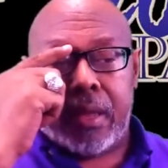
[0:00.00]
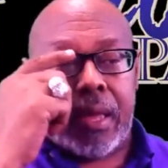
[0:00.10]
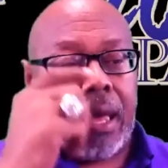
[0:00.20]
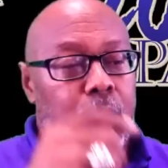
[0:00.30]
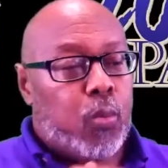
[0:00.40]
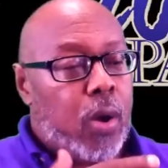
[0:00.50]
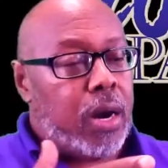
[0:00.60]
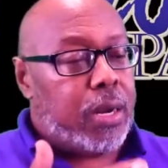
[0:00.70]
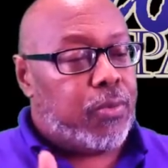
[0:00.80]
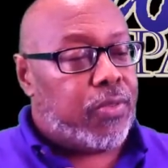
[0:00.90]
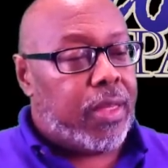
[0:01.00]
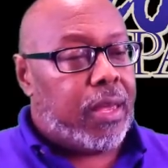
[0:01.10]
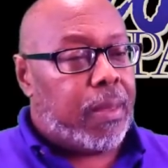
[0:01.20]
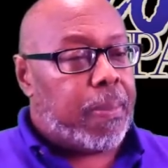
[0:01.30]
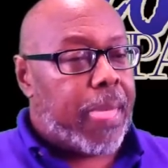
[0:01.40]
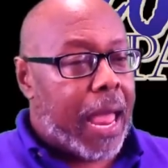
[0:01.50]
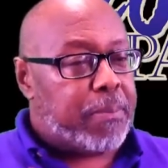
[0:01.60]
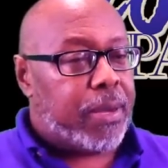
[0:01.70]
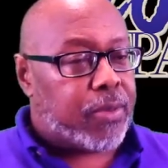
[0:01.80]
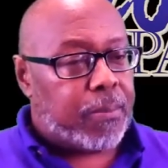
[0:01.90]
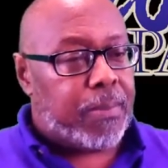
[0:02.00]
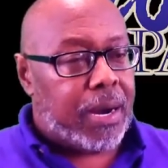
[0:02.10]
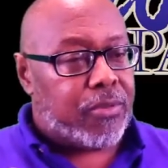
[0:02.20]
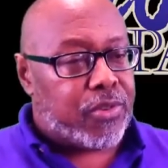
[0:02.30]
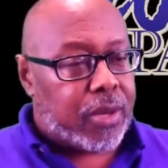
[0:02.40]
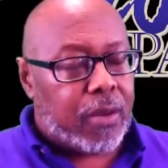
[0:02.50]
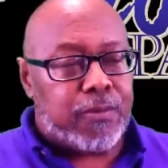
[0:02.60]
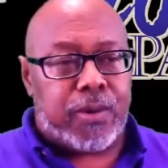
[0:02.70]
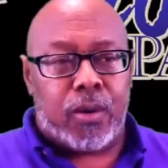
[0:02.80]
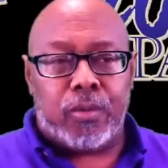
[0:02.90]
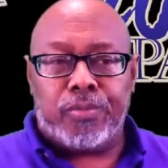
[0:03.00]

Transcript: And while he was there, I picked up my cell phone.